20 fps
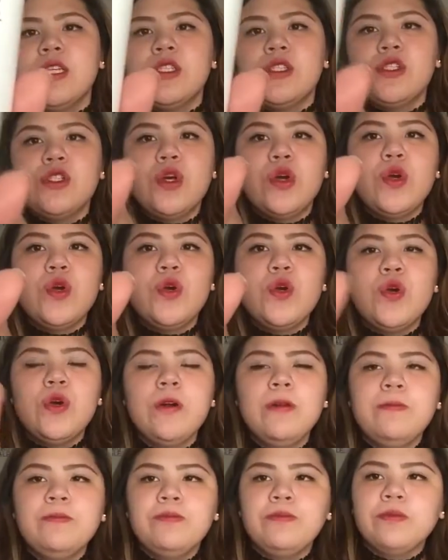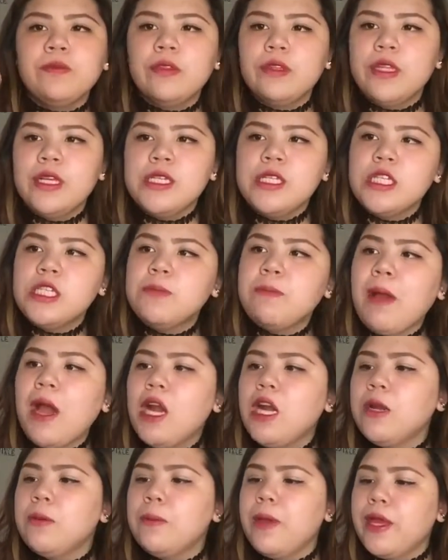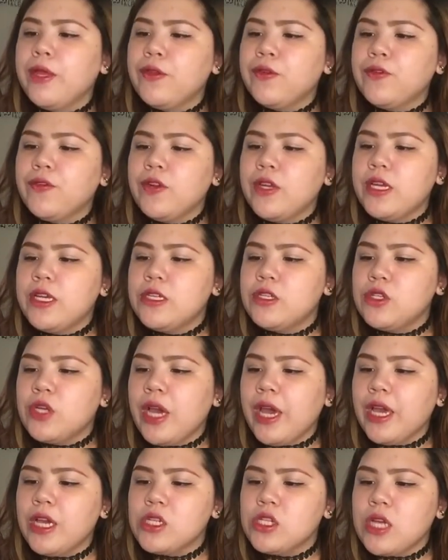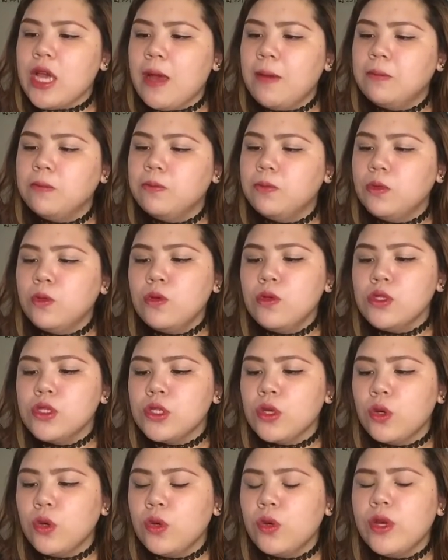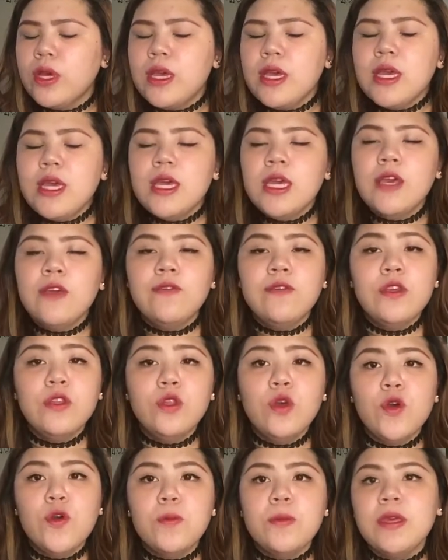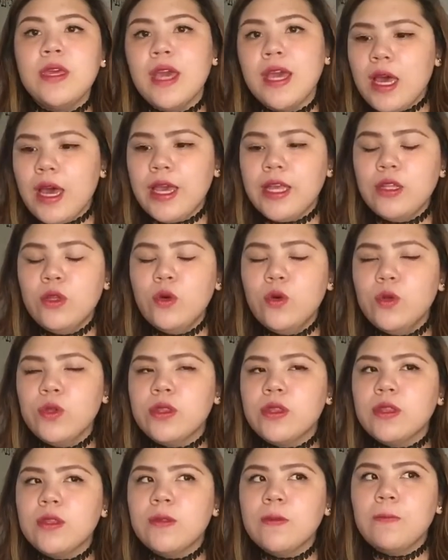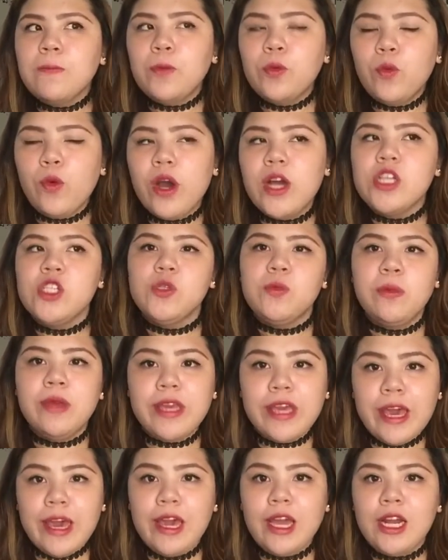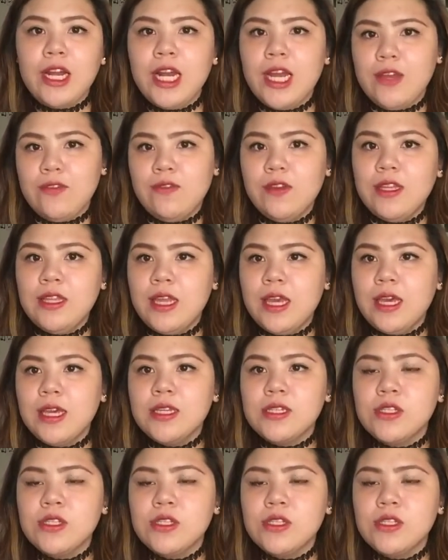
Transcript: So, this is paraben-free dry shampoo. So, if you know me, I don't wash my hair every day.